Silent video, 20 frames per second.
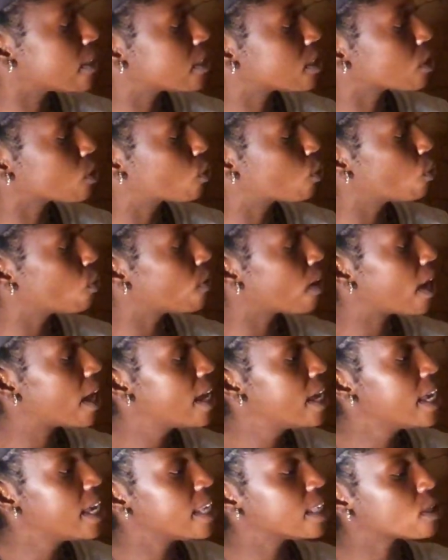chikua,
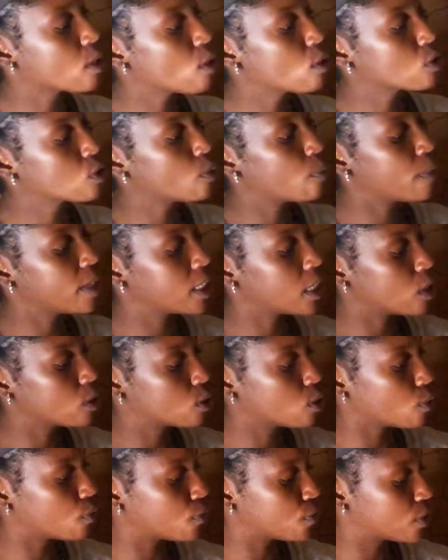it's also made out
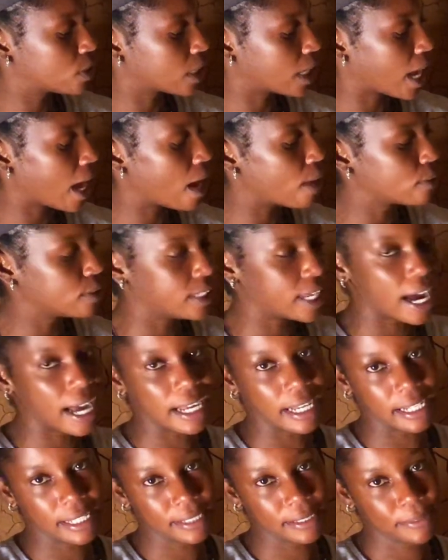of cow
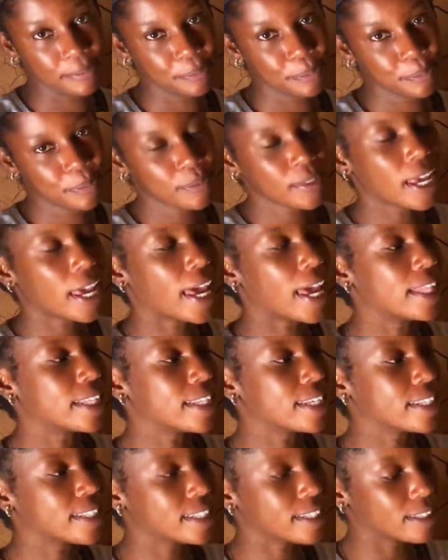dung. And
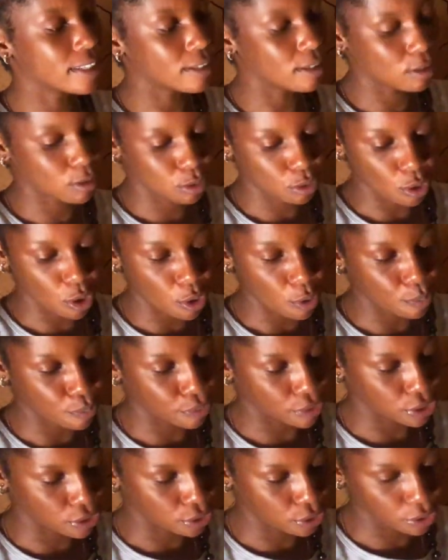it is so
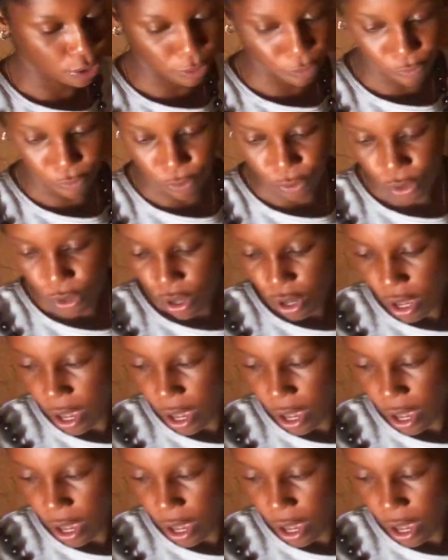beautiful.